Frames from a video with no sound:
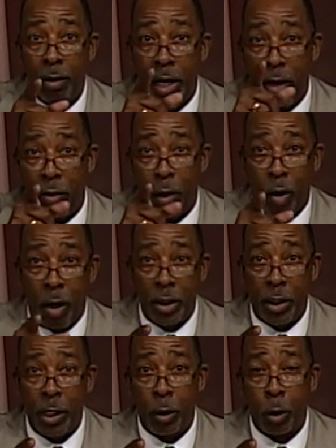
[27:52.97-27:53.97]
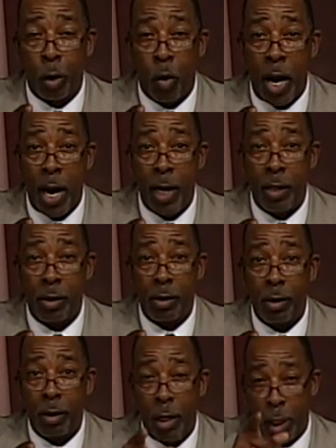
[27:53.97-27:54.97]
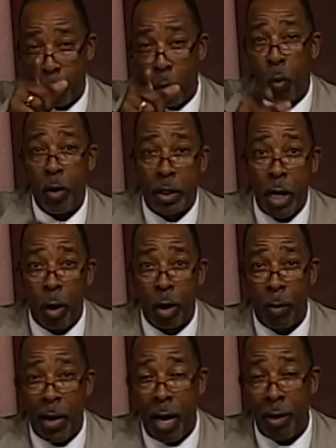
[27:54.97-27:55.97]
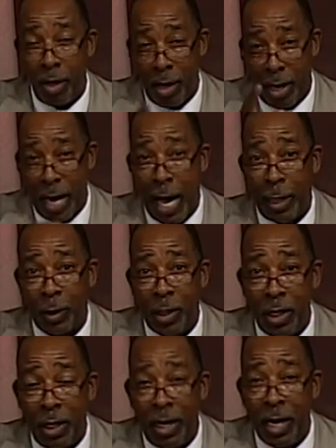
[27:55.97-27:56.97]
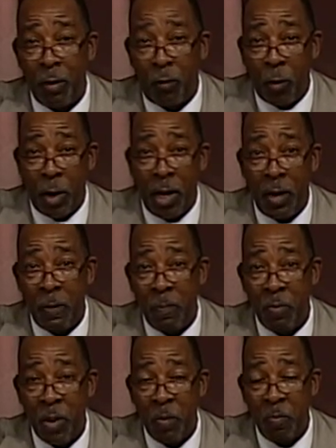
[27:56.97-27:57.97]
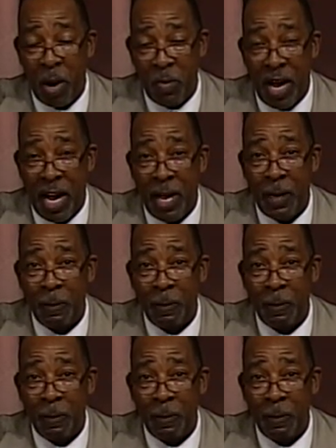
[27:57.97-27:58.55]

in the Lord Jesus Christ is what we're talking about. I'll see you later, friend. Bye bye.